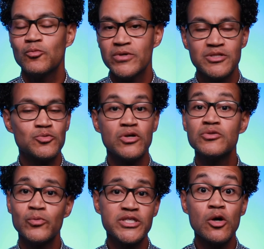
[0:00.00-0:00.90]
we
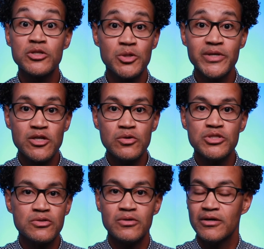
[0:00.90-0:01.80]
told, we told you, we told
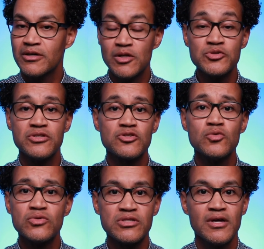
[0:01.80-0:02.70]
you, uh, closing the
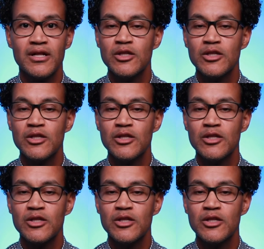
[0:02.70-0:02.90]
schools.